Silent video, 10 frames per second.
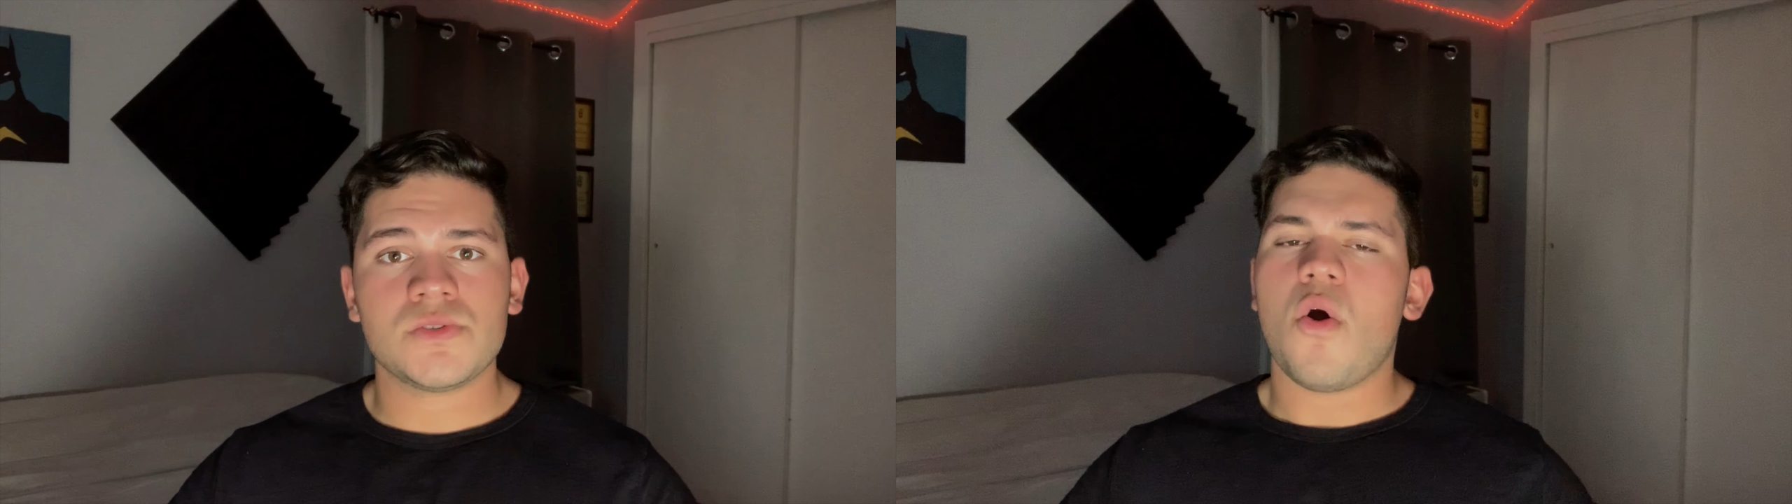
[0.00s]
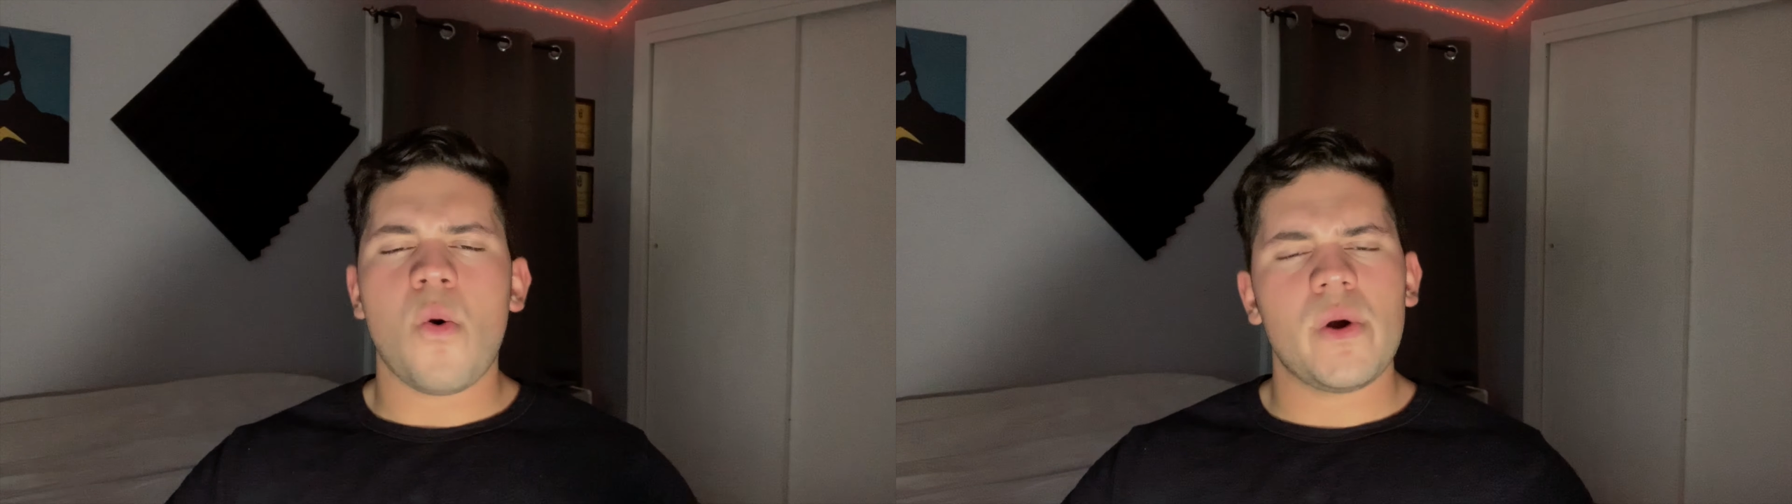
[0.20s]

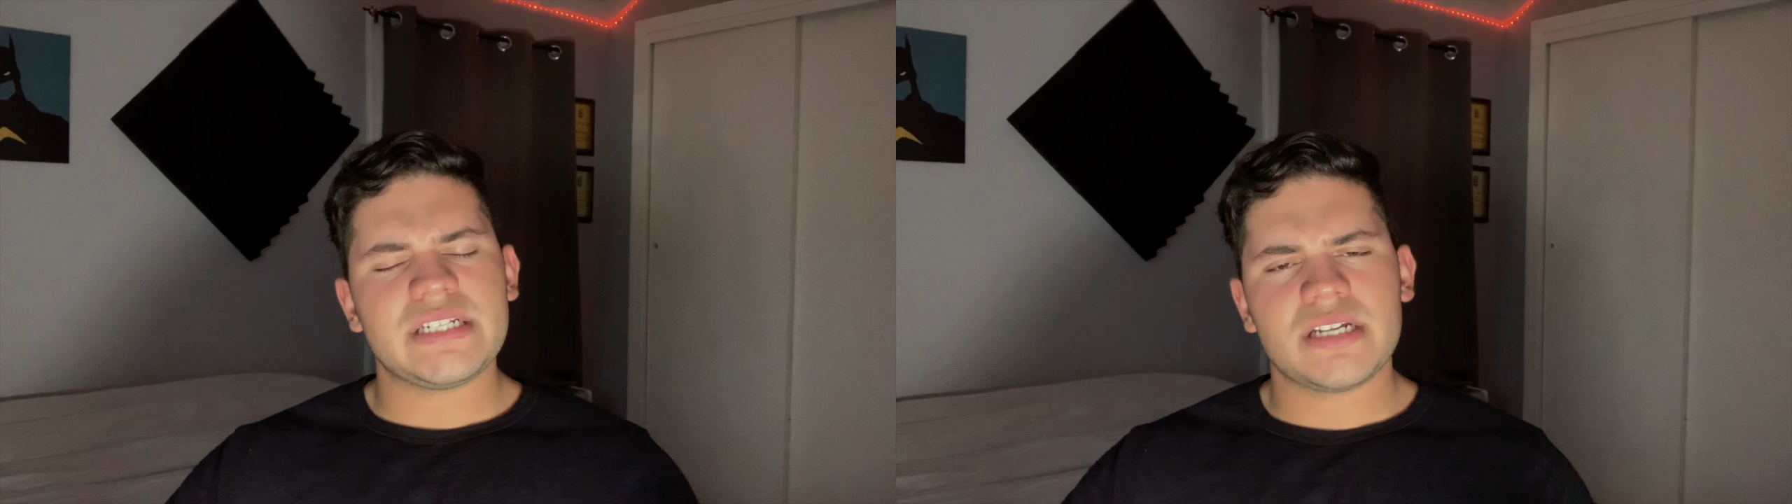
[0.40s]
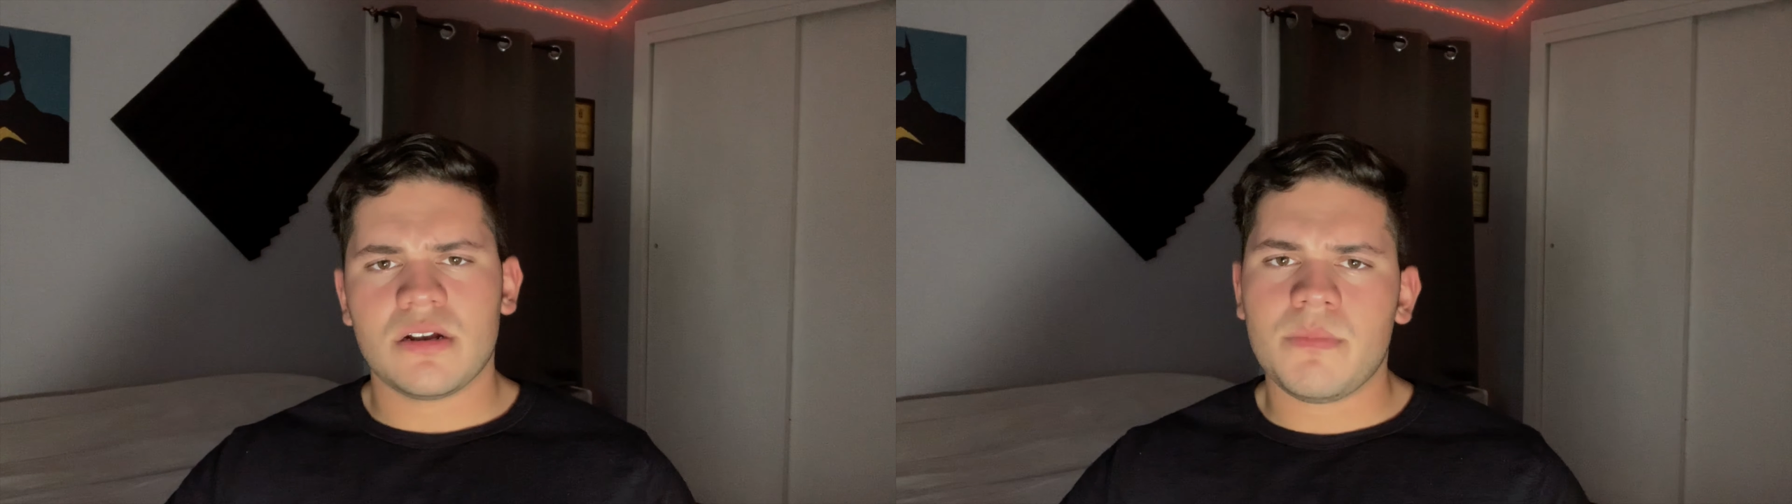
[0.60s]
always
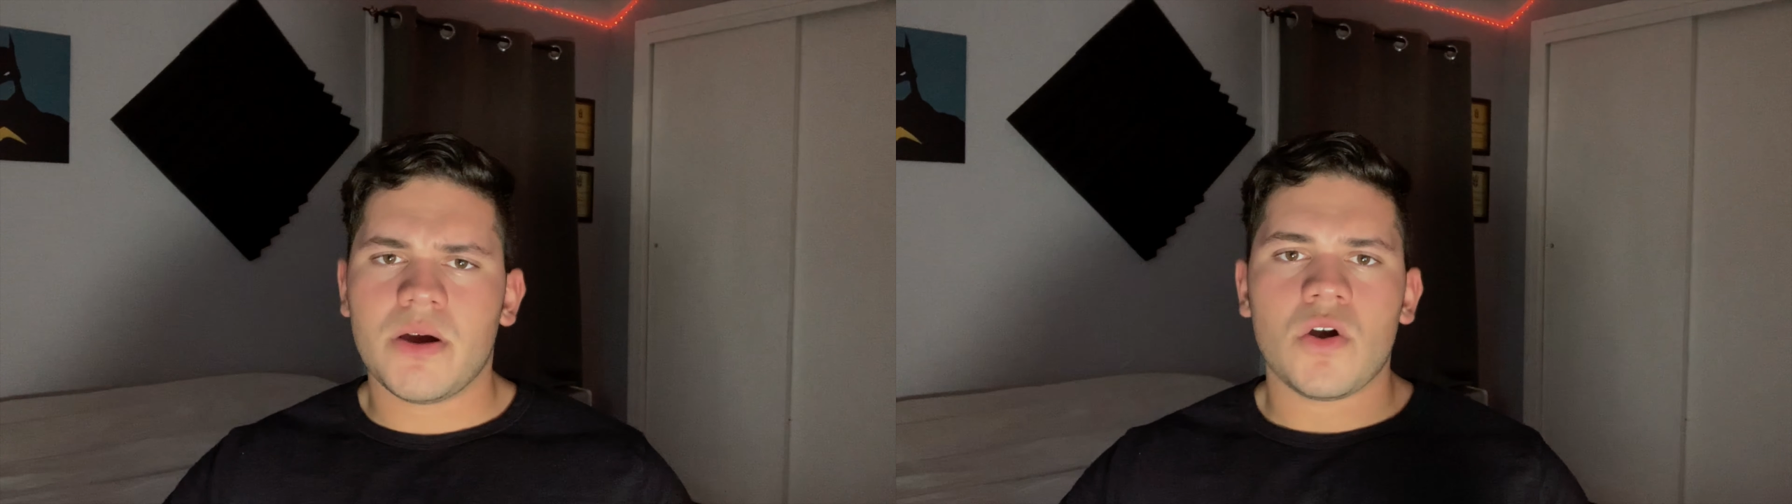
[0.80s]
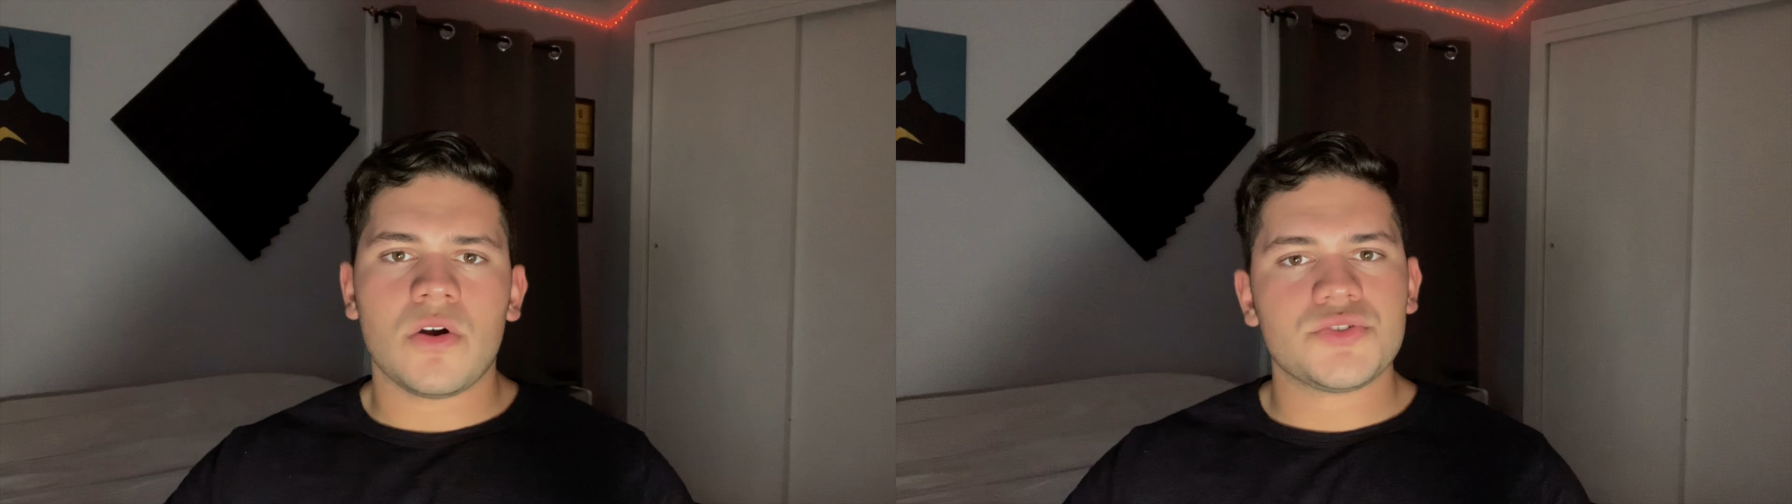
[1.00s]
cut about
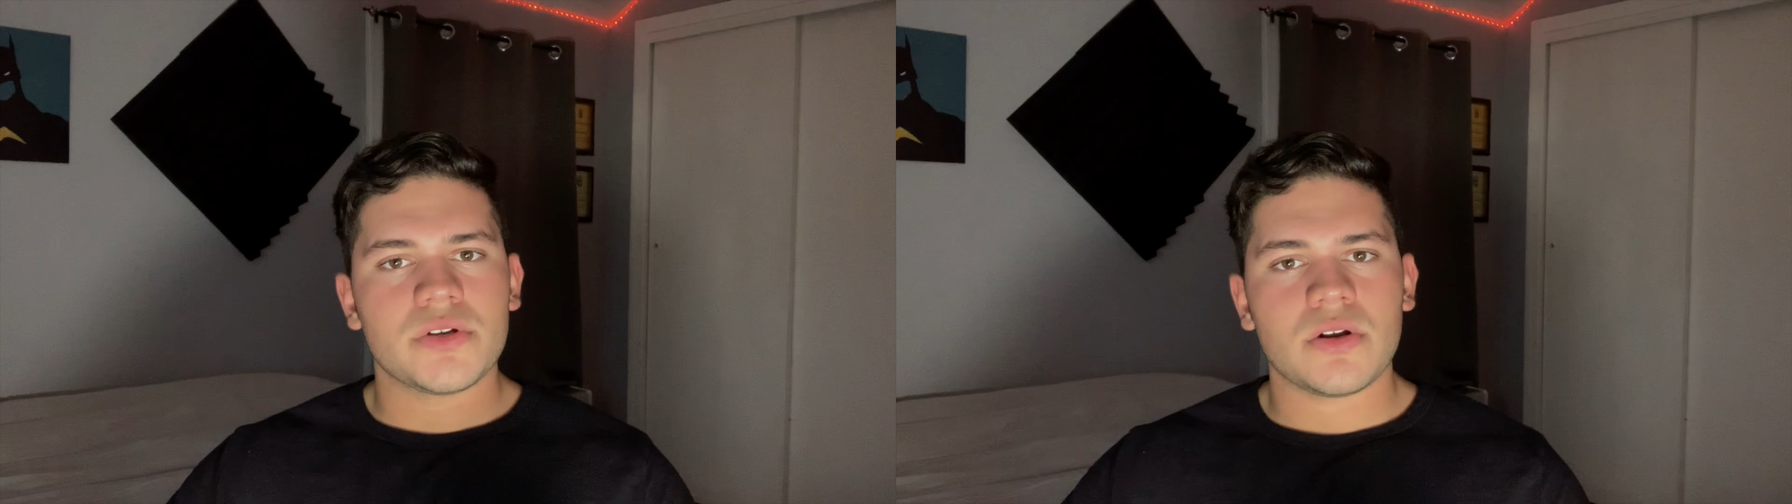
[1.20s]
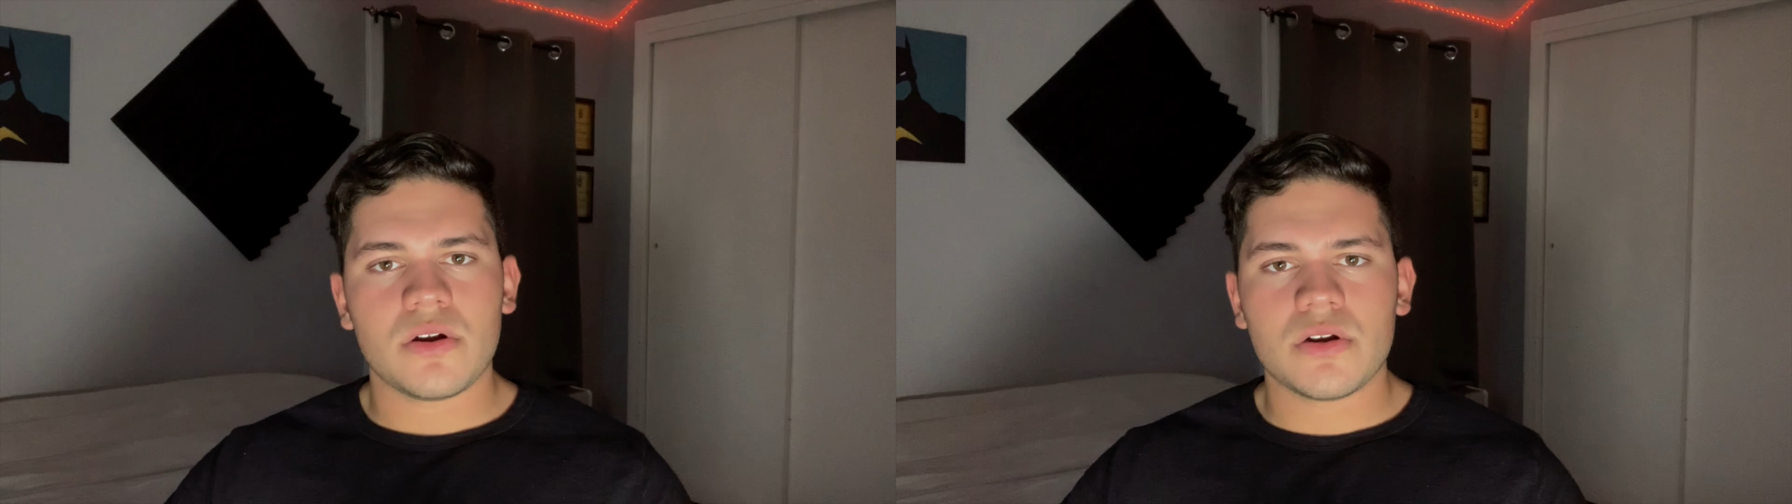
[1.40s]
100
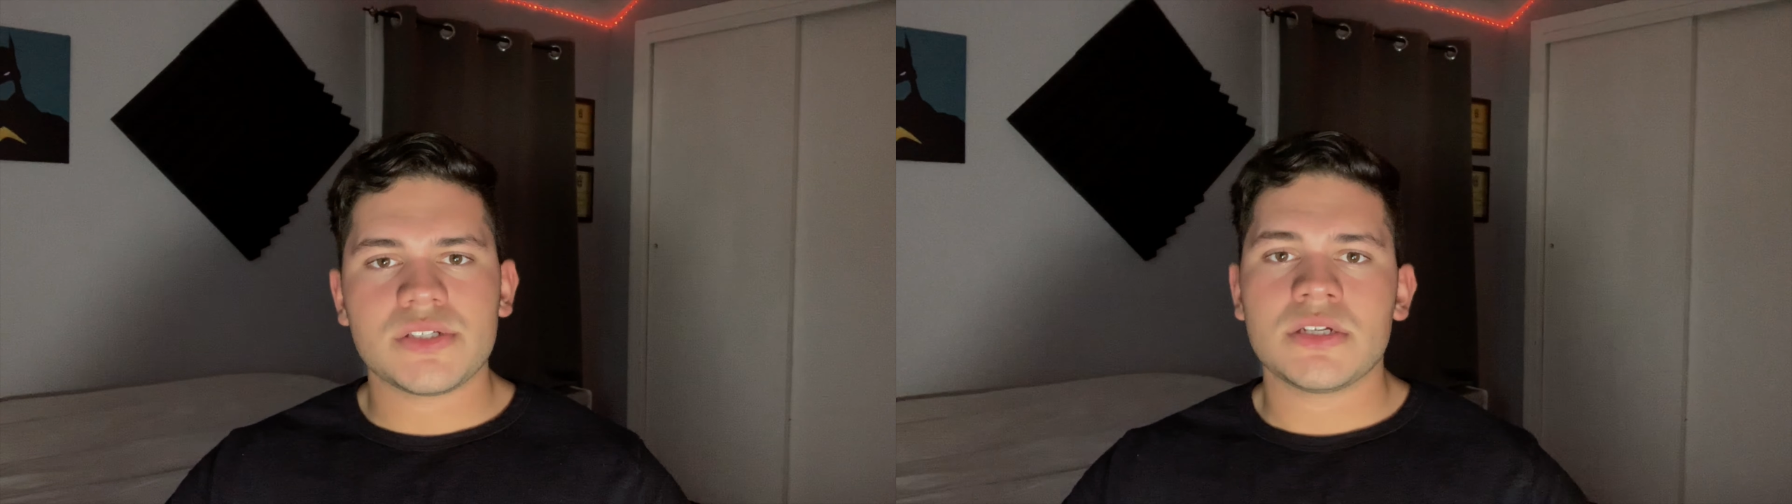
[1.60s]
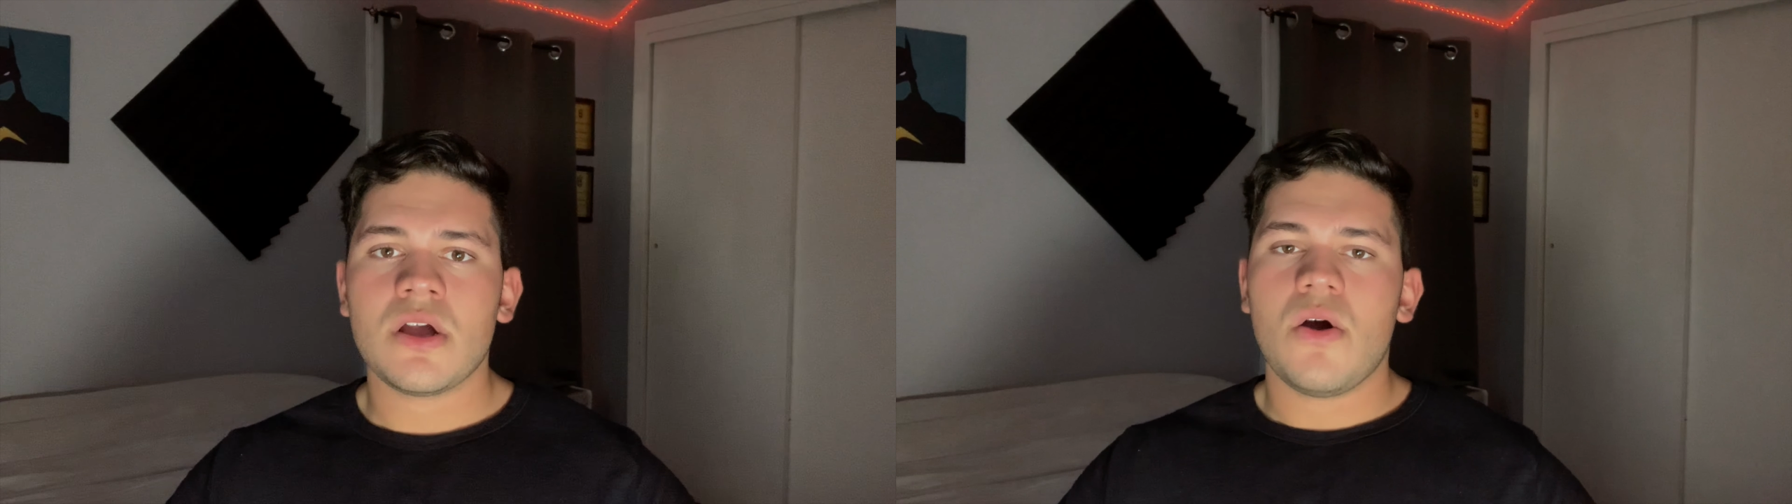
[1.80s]
hertz,